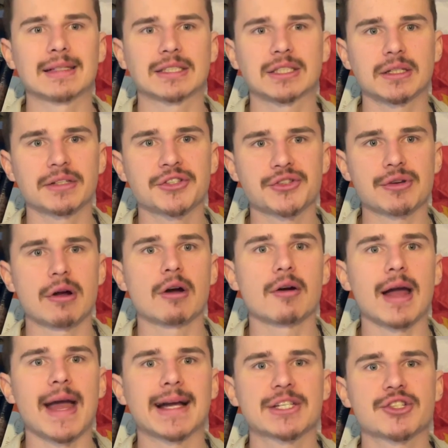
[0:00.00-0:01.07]
such, there are
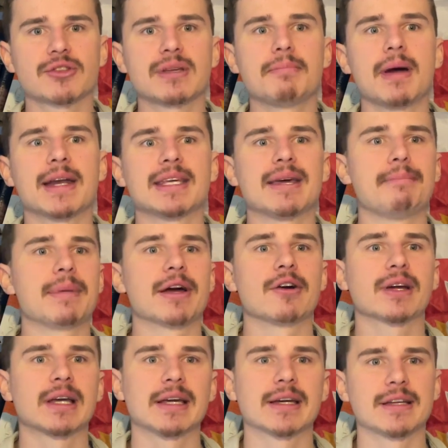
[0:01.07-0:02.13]
actually many
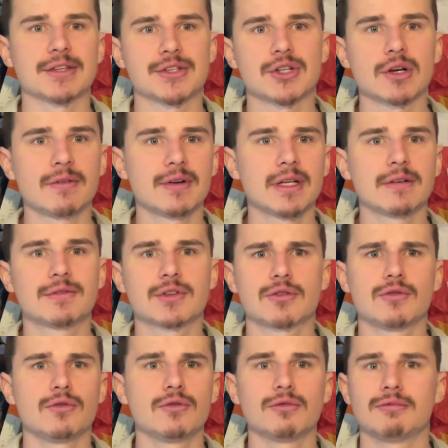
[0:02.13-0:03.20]
American conservatives
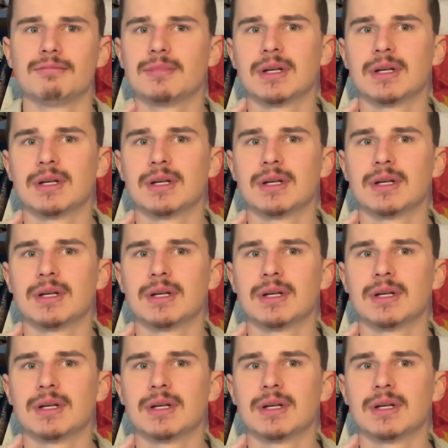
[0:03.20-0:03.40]
who,